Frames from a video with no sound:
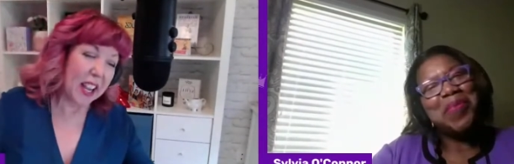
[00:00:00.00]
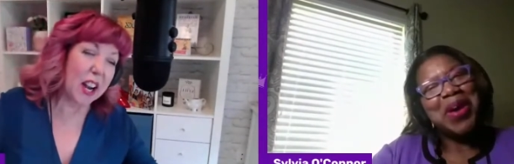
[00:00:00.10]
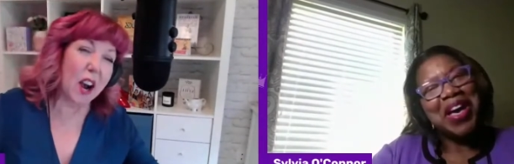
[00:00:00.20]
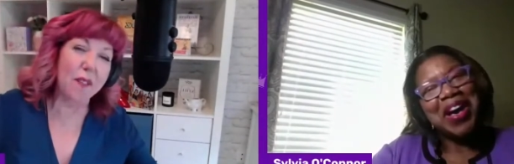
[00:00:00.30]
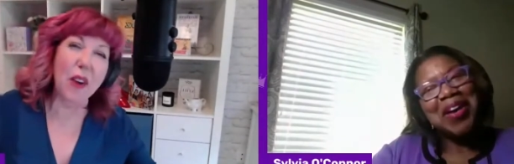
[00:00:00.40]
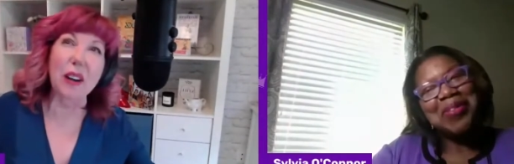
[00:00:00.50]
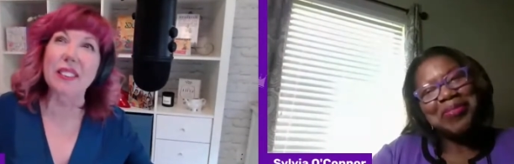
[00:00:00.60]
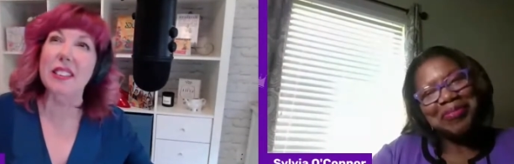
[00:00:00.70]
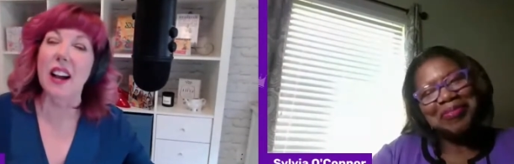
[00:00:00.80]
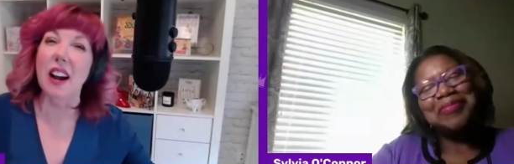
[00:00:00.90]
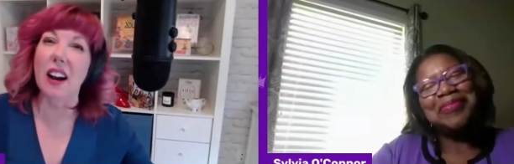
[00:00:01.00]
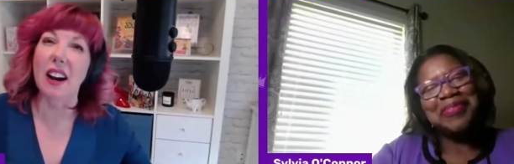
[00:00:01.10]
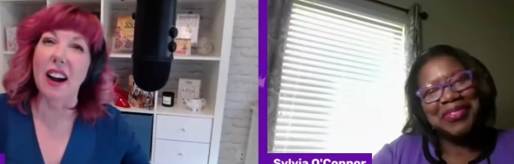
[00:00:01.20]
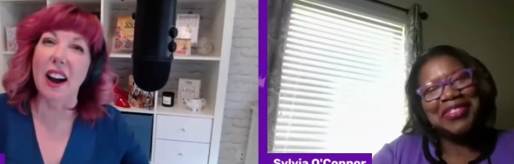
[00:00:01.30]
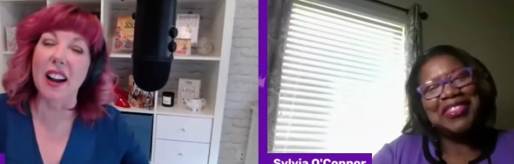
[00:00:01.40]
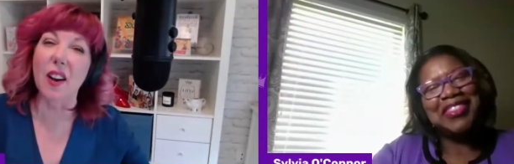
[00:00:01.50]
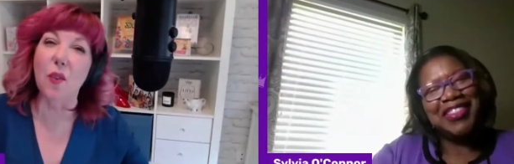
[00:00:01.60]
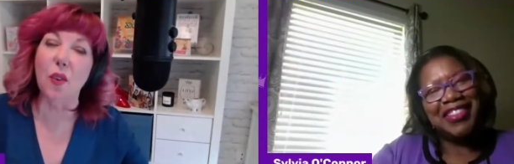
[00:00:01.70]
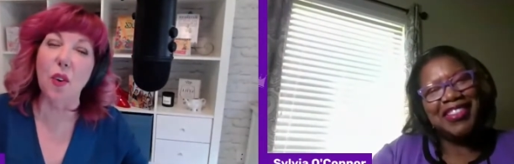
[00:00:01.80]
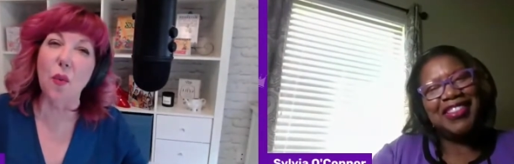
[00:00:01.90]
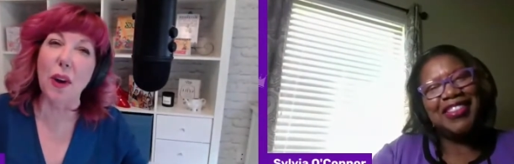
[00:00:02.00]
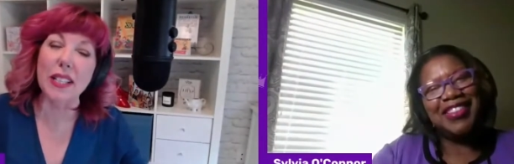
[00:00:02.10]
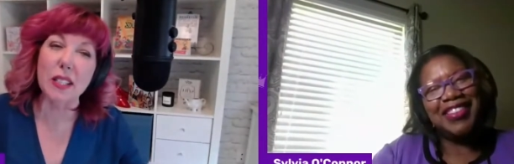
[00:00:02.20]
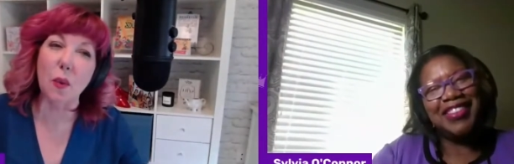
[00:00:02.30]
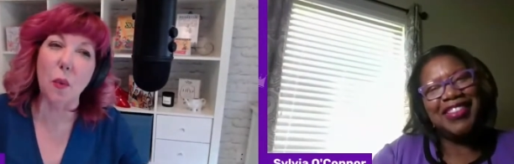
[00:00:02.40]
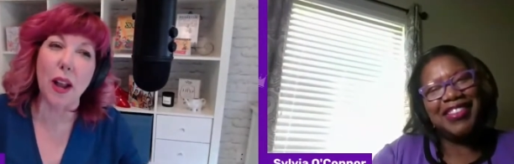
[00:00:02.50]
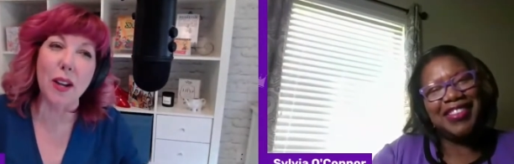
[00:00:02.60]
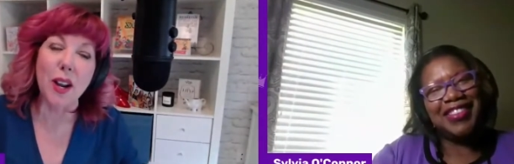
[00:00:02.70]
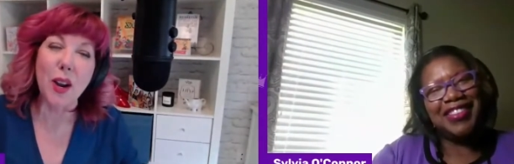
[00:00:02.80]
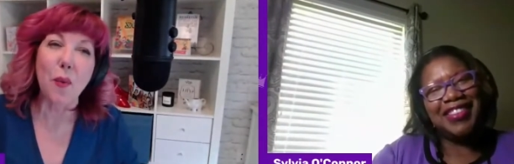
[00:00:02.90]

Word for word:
Speaker 1: you know, folks. I what's the one